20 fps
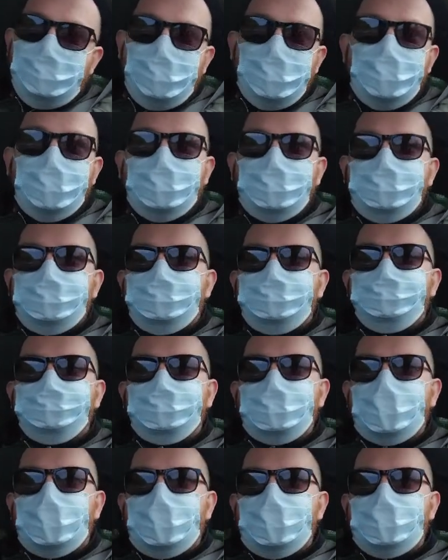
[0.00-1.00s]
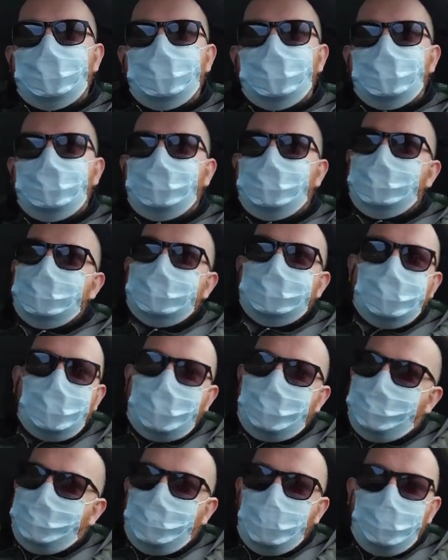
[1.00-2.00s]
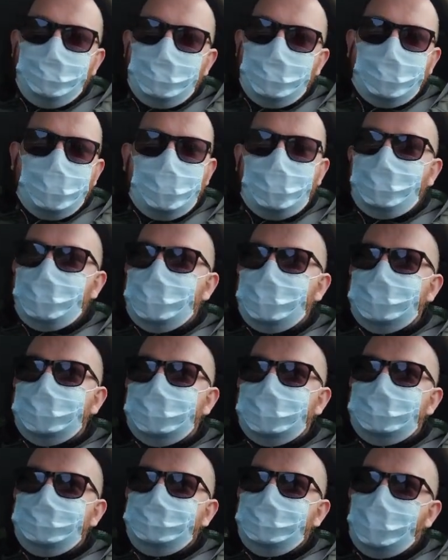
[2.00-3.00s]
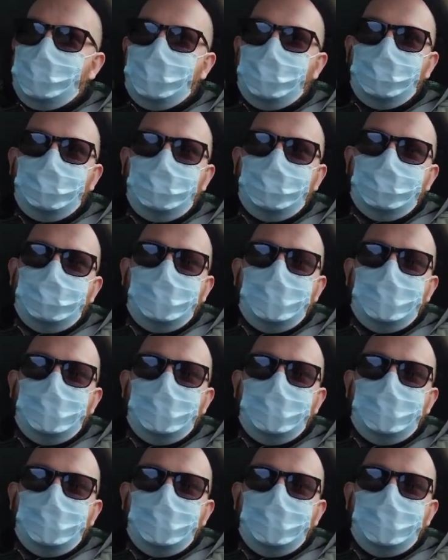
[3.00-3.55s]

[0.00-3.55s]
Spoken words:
you know, we'll still have people carriers. You know,